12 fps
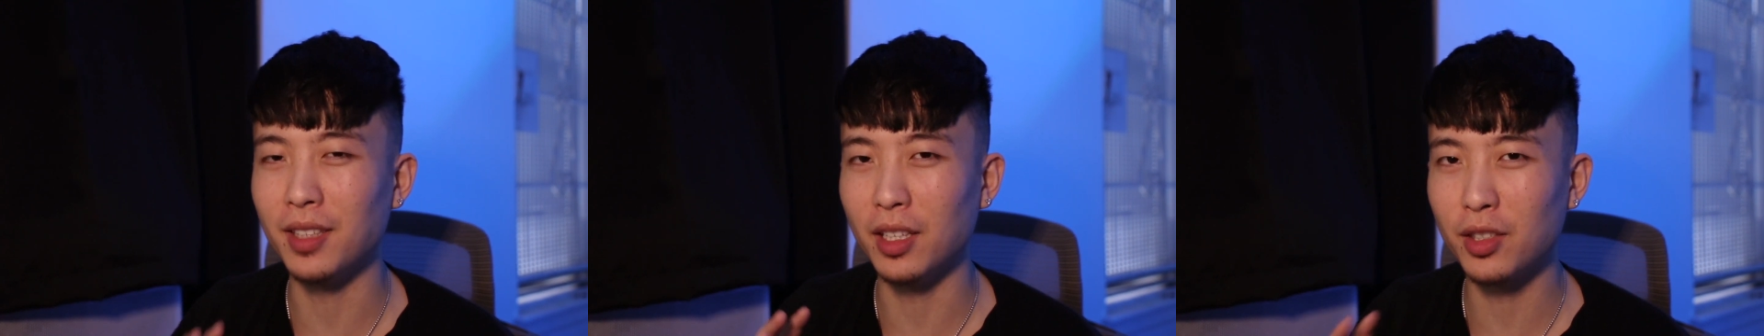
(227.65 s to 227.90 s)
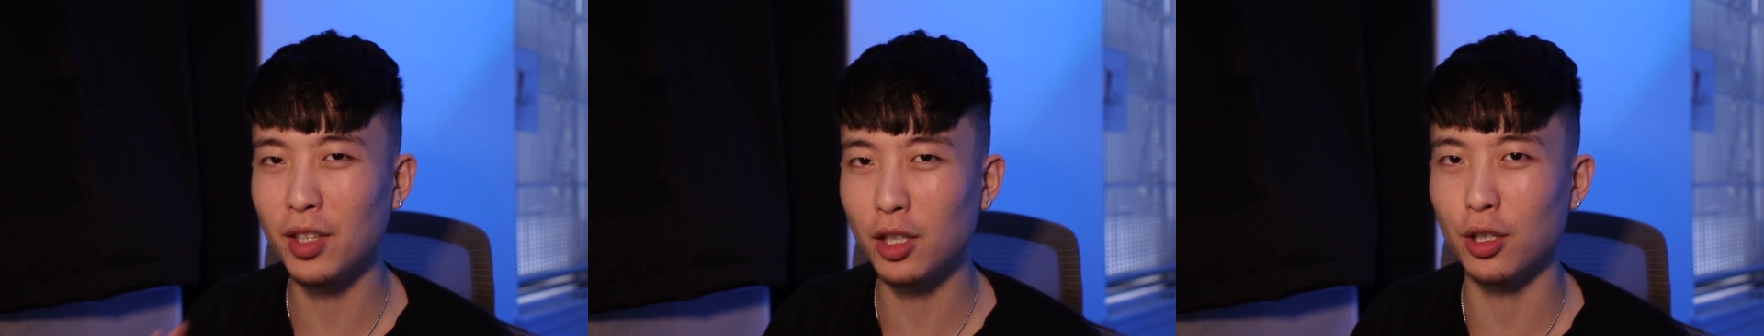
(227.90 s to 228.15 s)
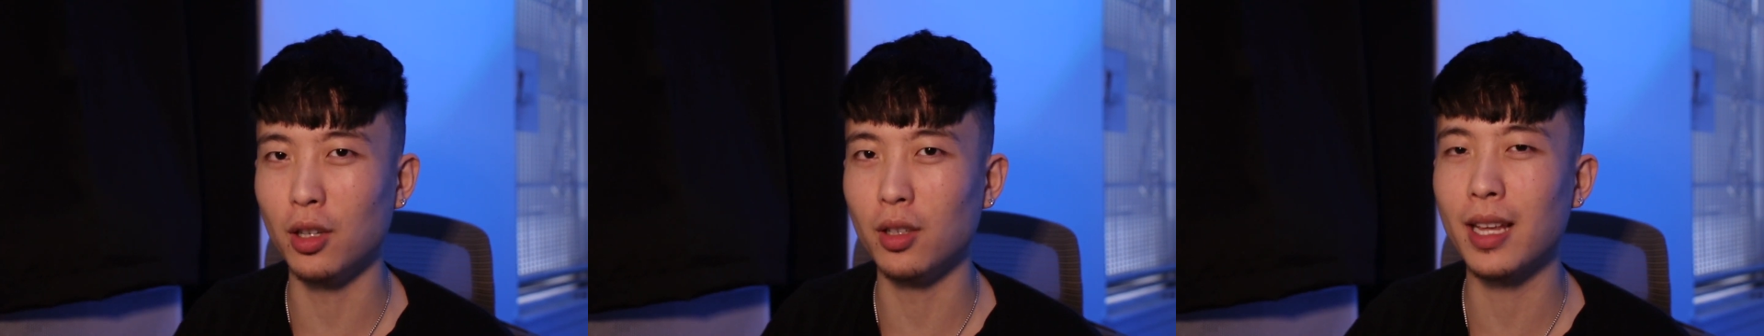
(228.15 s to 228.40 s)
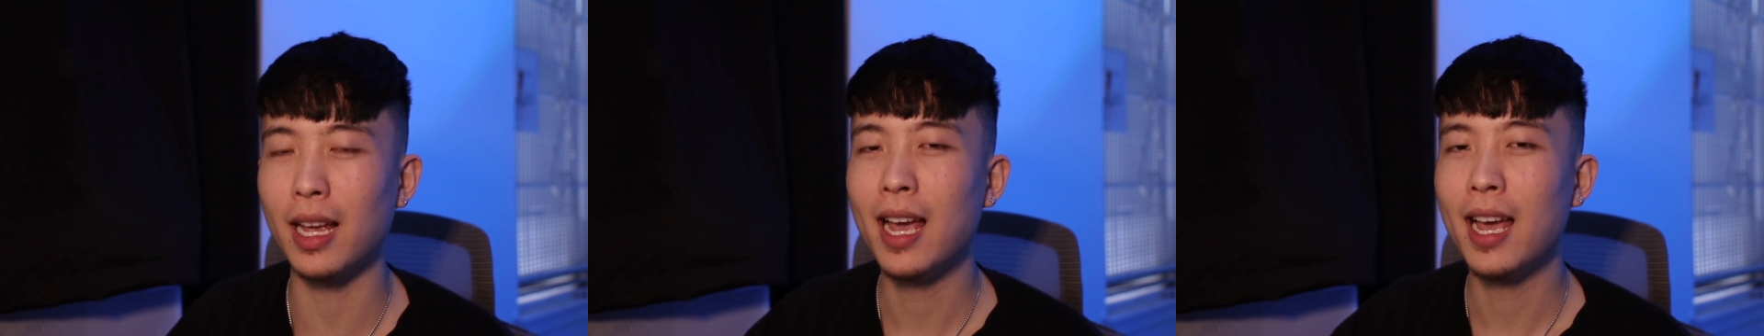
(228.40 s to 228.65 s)

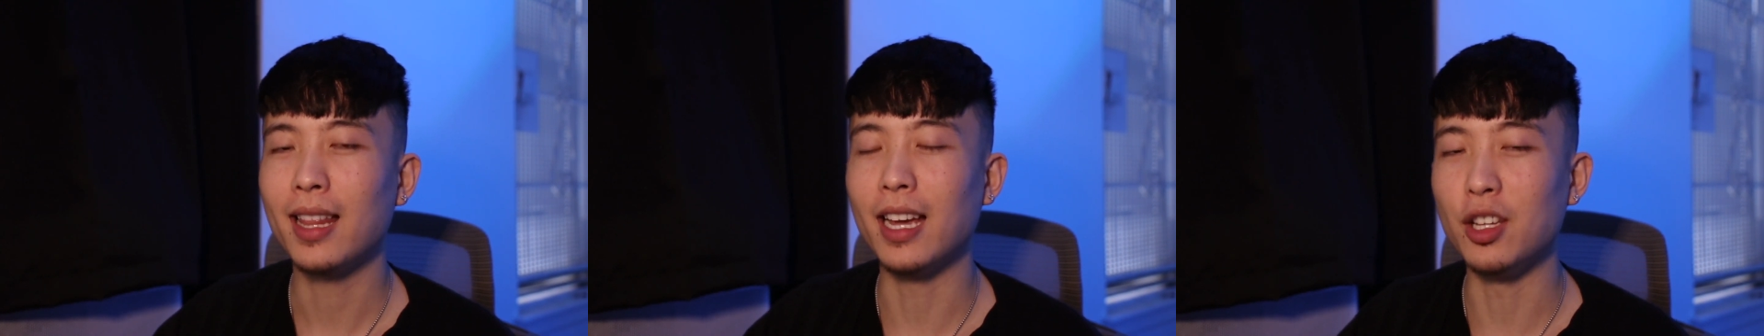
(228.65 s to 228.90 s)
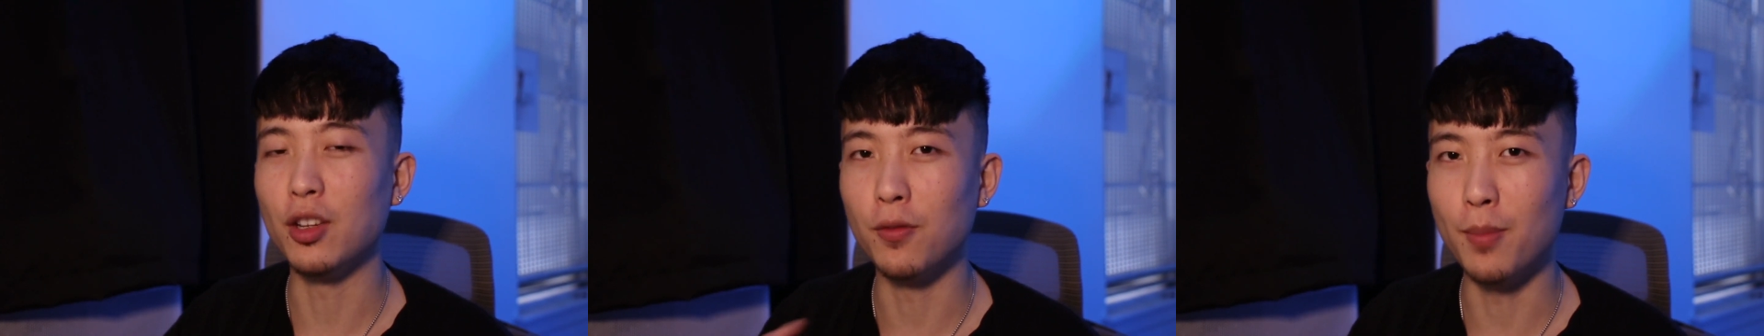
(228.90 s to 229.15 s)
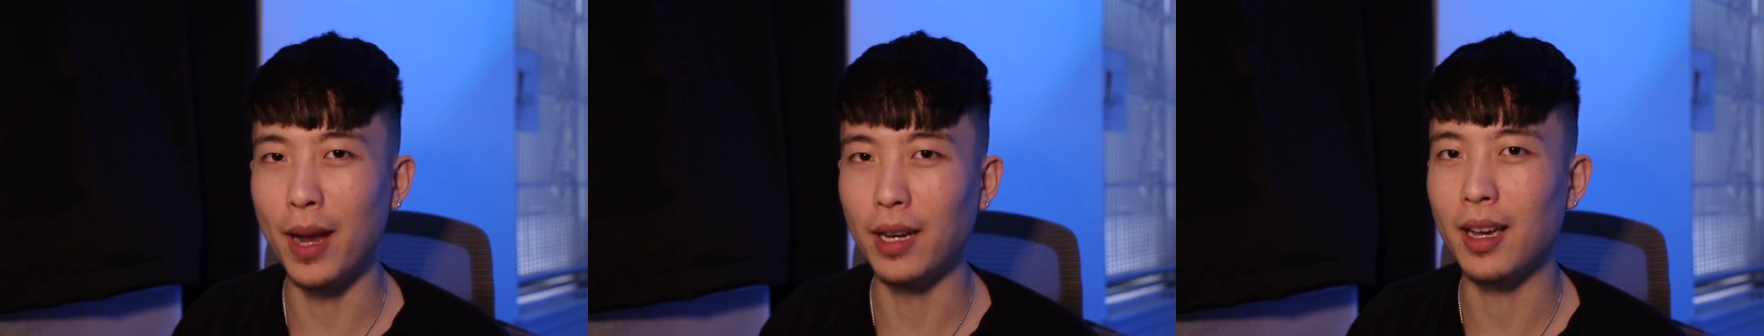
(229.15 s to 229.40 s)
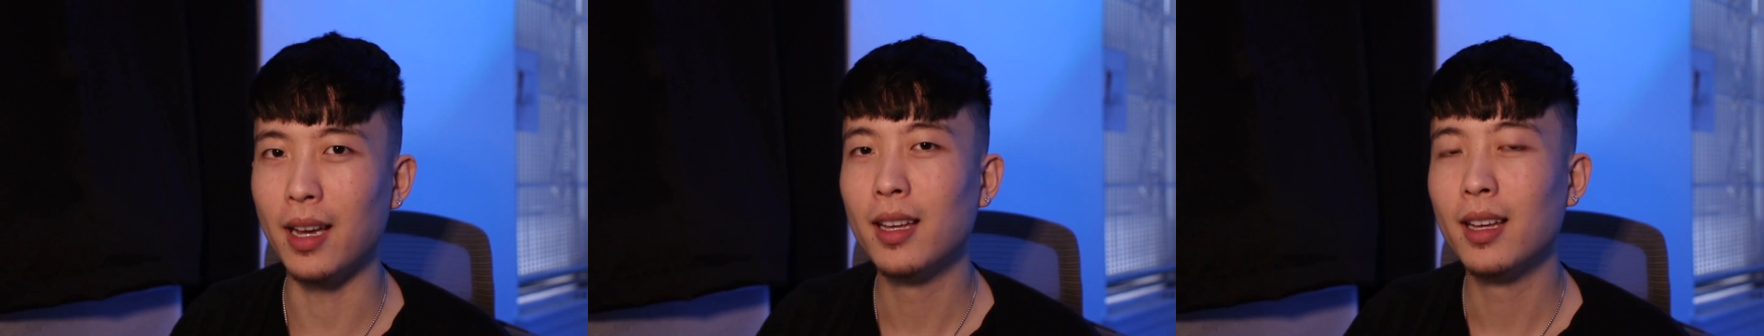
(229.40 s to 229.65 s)
decisions that you've made.